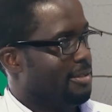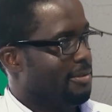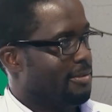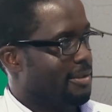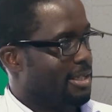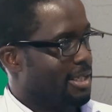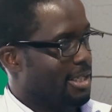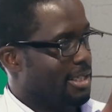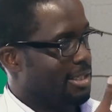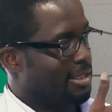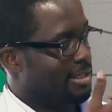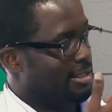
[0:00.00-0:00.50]

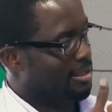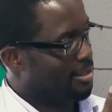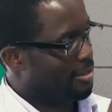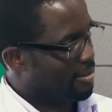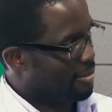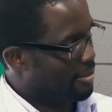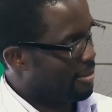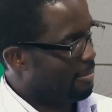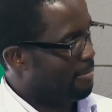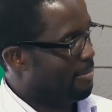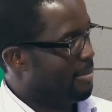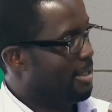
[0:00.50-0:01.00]
whether it is
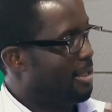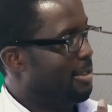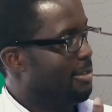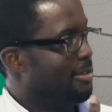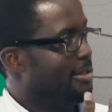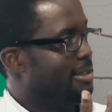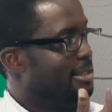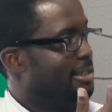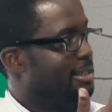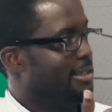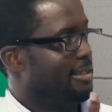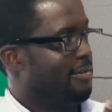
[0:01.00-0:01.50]
trauma
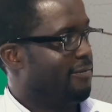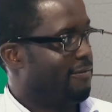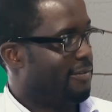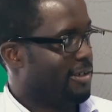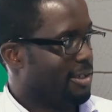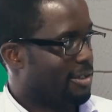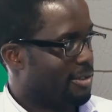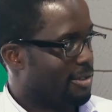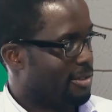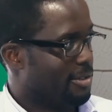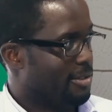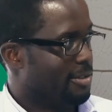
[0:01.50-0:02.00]
or it's
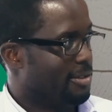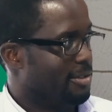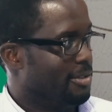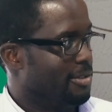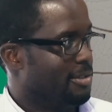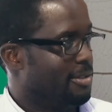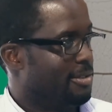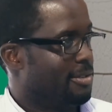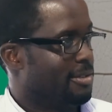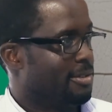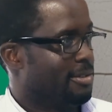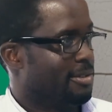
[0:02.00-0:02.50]

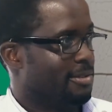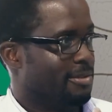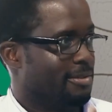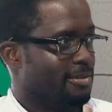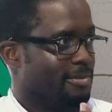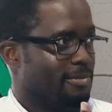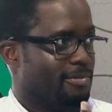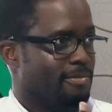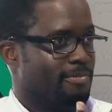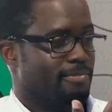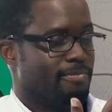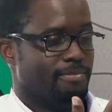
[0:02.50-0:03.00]
infections
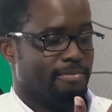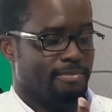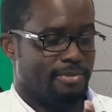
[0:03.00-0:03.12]
or